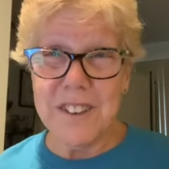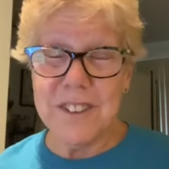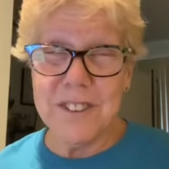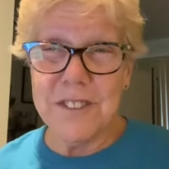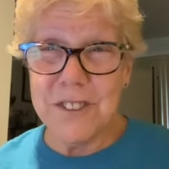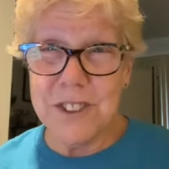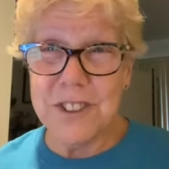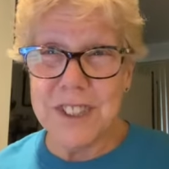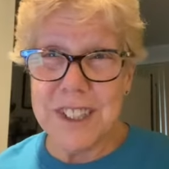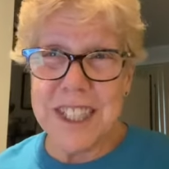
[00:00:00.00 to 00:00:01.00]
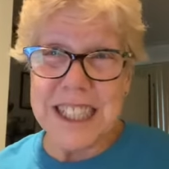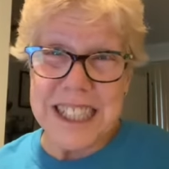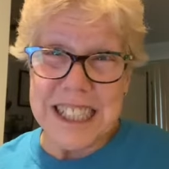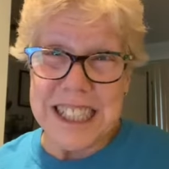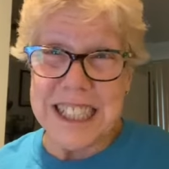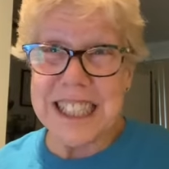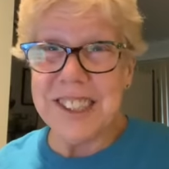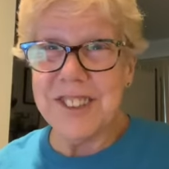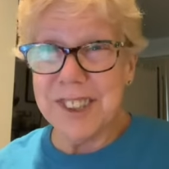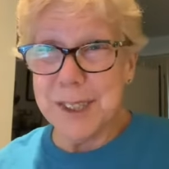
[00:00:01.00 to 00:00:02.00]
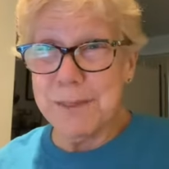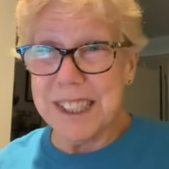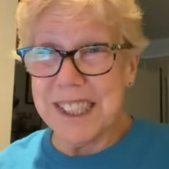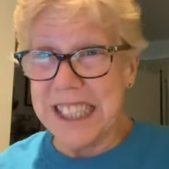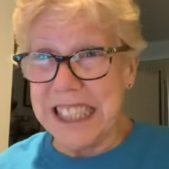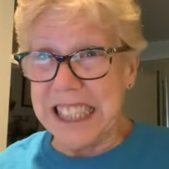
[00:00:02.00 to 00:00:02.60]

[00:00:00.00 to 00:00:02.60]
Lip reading: and unfortunately, I dropped it.